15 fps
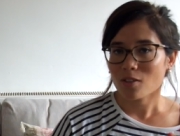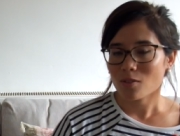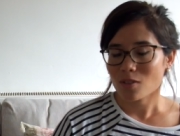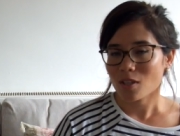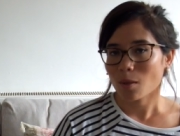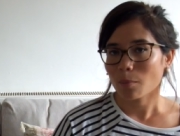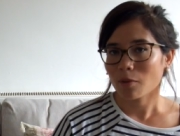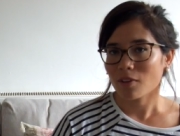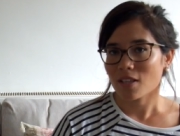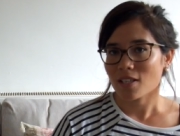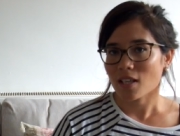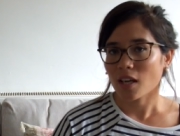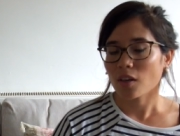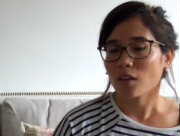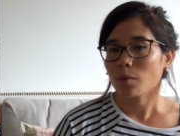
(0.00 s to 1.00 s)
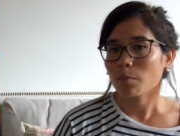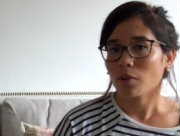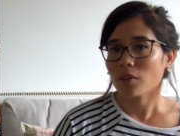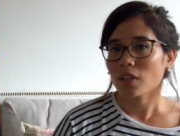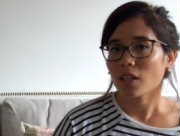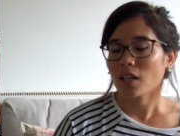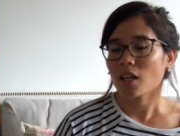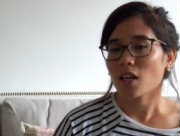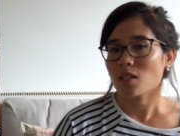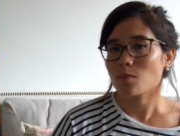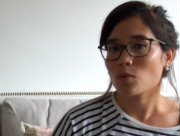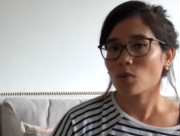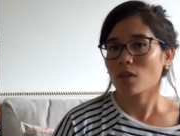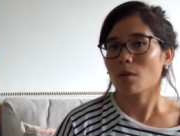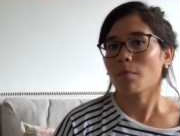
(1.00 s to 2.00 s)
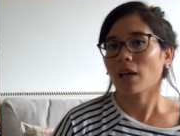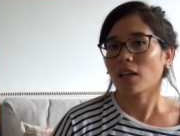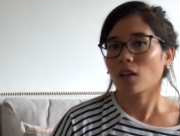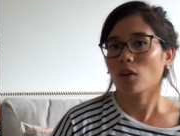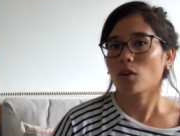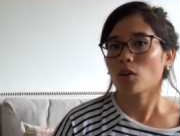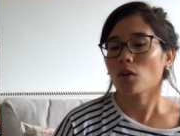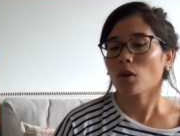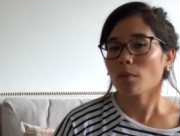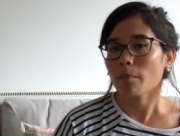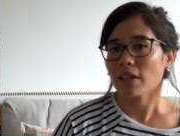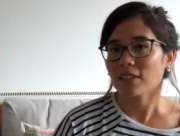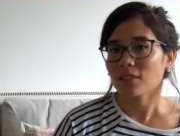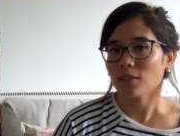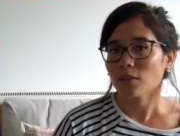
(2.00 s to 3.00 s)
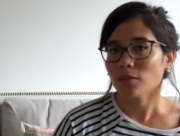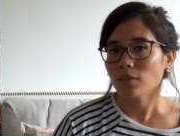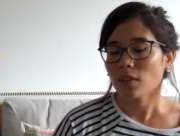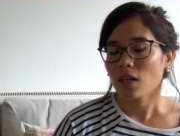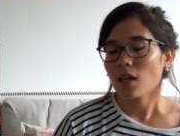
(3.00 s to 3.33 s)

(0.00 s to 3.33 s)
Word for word: your summary is ionic bonding occurs between a metal and a non-metal,